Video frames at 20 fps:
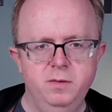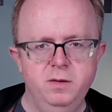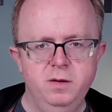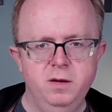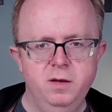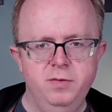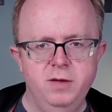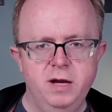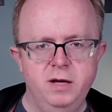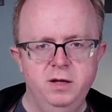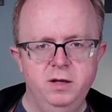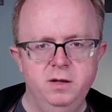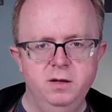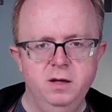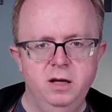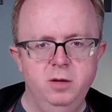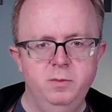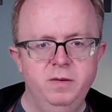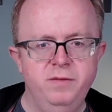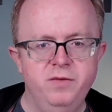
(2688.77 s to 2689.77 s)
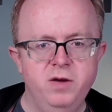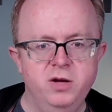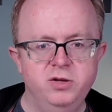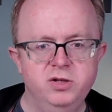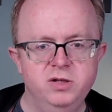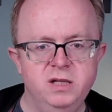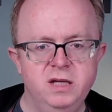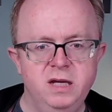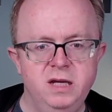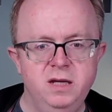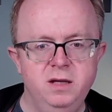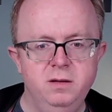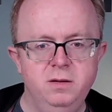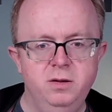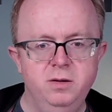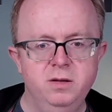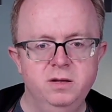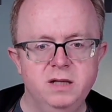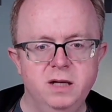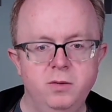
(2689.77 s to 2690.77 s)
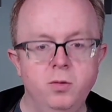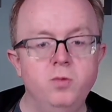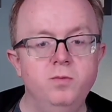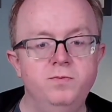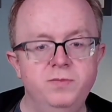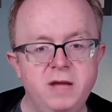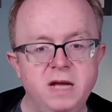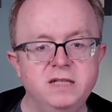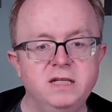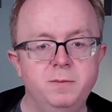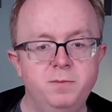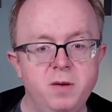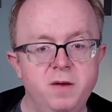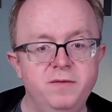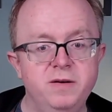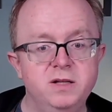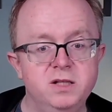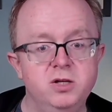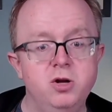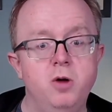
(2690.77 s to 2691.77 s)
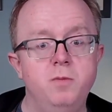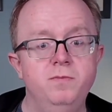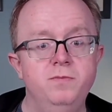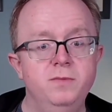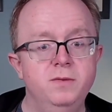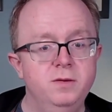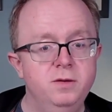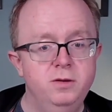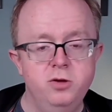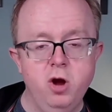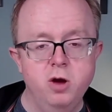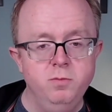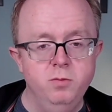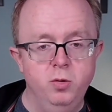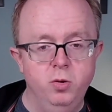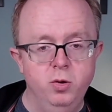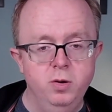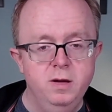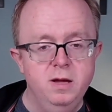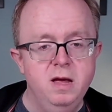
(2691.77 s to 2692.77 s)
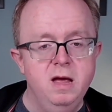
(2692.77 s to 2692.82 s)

then a little bit of urgency, you can say, oh, that's it, perfect, stop, no more.